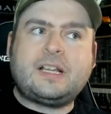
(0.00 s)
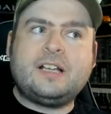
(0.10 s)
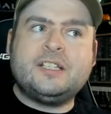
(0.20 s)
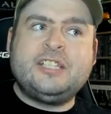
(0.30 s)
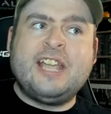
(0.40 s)

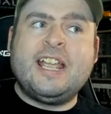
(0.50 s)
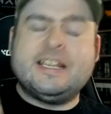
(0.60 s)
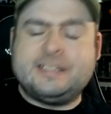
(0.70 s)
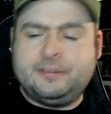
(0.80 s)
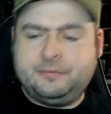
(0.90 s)

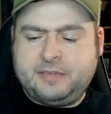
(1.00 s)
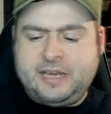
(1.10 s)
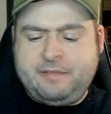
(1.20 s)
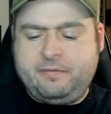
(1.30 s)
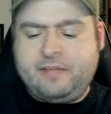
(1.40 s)
Cheers.
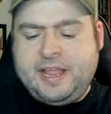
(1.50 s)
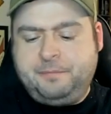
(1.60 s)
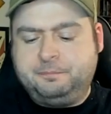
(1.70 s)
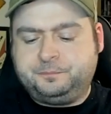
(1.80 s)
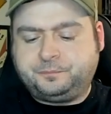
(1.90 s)
Either way.
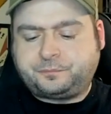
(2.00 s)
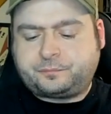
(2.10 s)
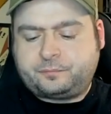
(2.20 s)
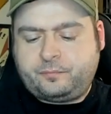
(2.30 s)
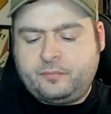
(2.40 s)

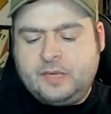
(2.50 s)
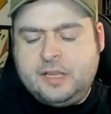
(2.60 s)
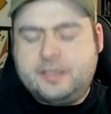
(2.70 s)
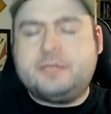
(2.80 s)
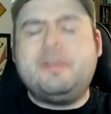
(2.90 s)
Because